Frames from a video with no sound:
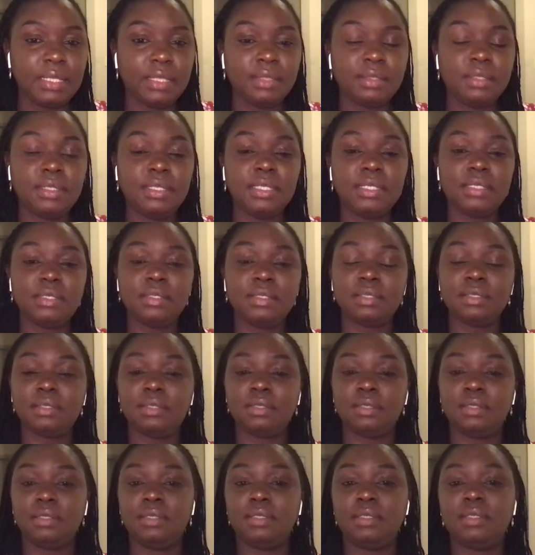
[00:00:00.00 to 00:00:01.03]
this
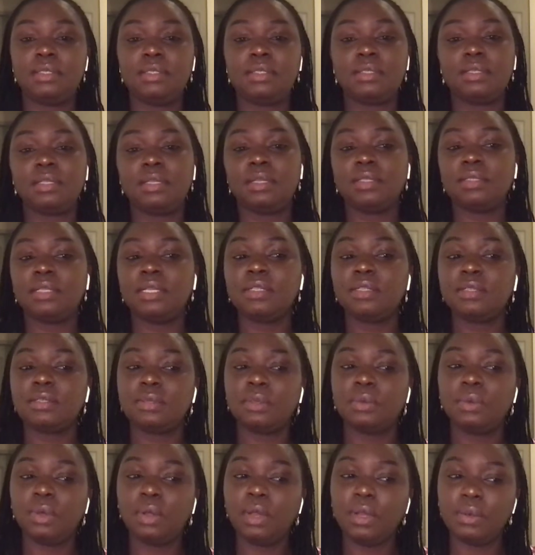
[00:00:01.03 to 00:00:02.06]
is just
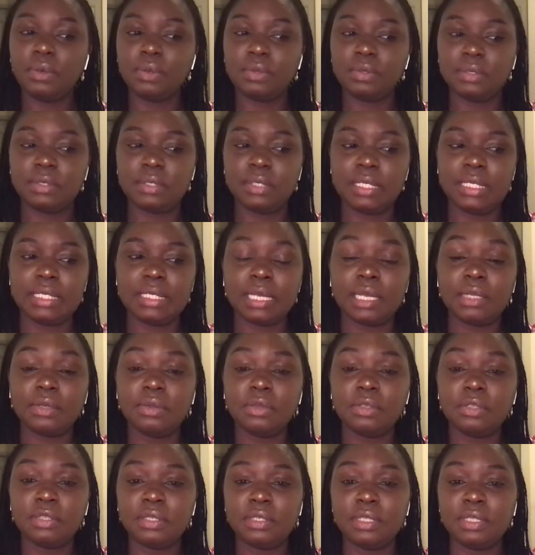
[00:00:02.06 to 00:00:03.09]
so close. It
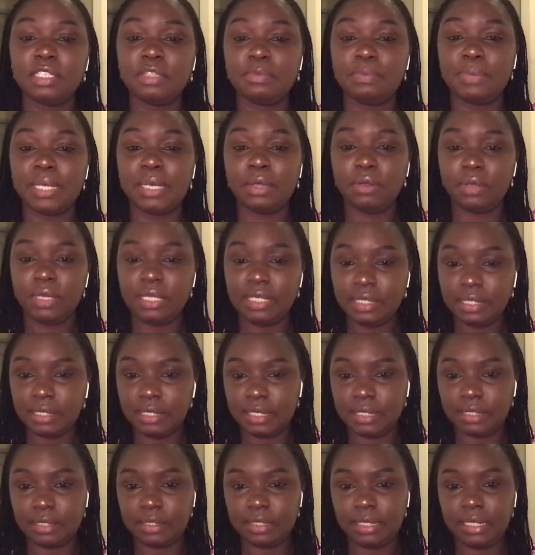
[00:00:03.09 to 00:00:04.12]
cannot just be a
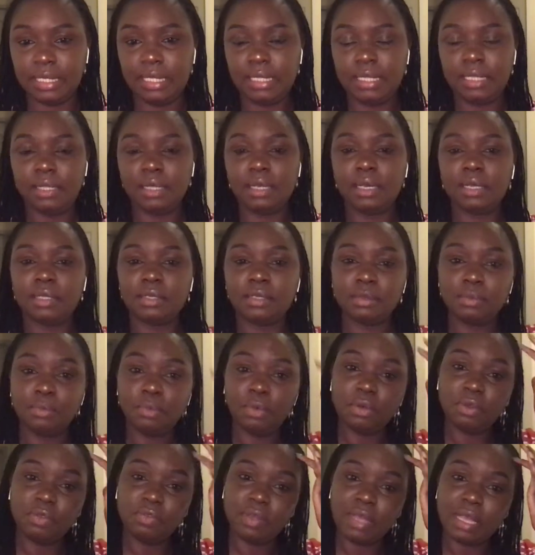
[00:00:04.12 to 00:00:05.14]
coincidence. And
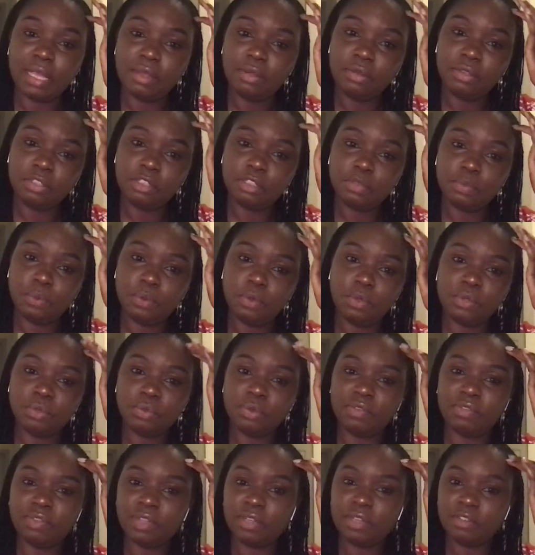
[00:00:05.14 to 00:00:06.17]
moreover, I also spoke to
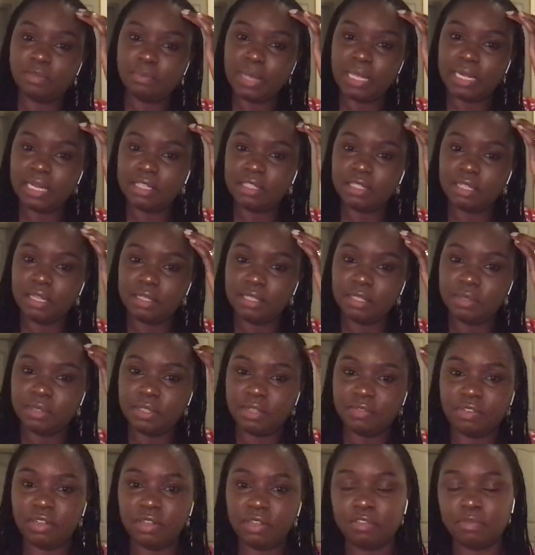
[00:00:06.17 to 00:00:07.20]
a friend of mine. I shared this with a
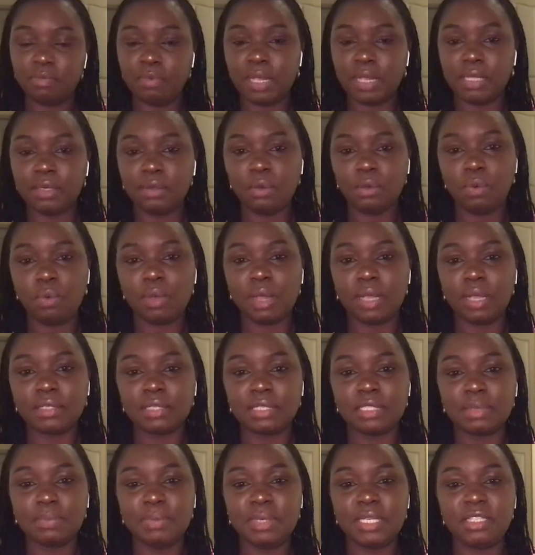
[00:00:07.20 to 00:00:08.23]
friend of mine who works
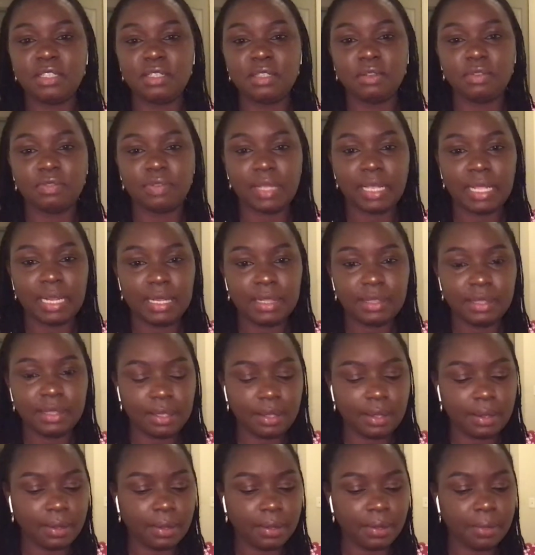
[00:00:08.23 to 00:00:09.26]
in the Ministry of Health
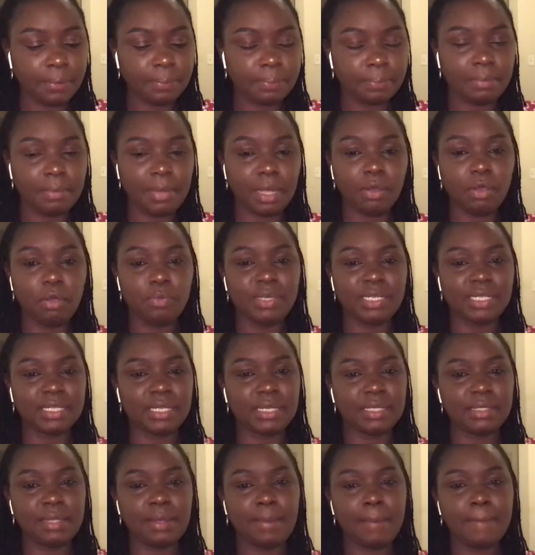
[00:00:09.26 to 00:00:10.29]
back home in
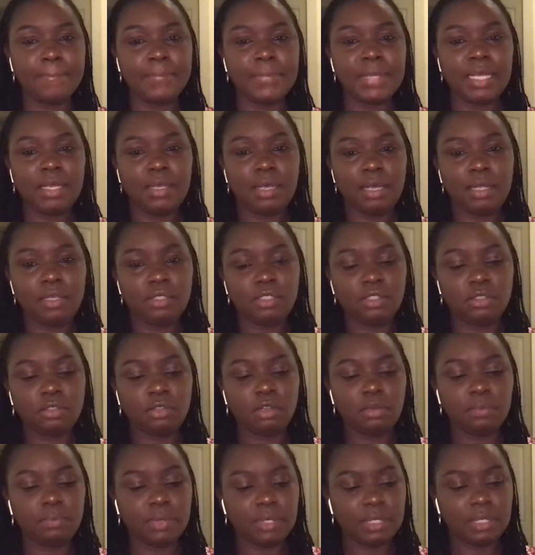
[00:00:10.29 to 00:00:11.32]
Kenya. And she
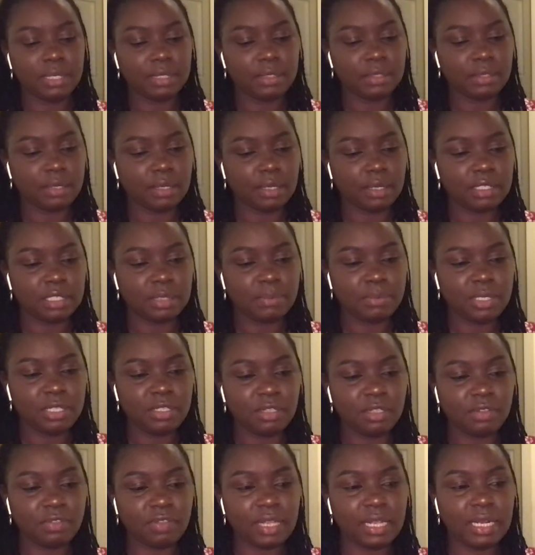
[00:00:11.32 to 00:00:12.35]
told me that in the
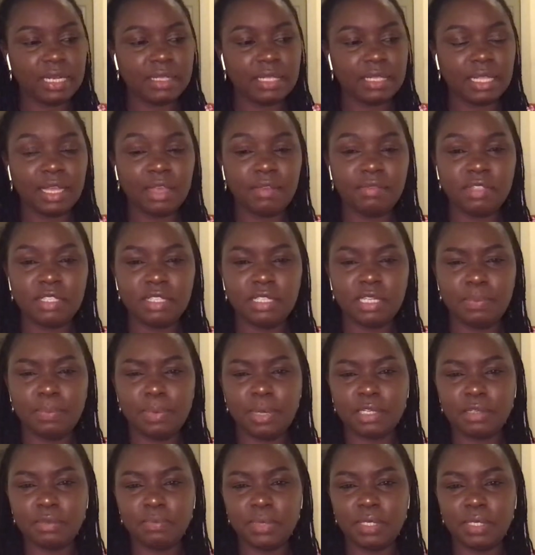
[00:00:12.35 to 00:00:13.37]
Ministry of Health, they have this
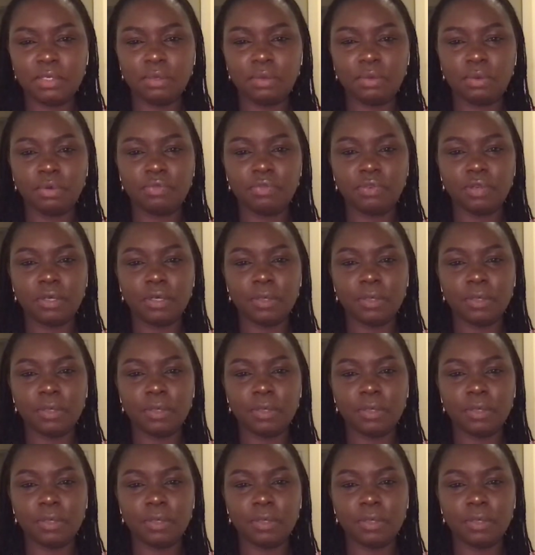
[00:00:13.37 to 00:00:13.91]
department of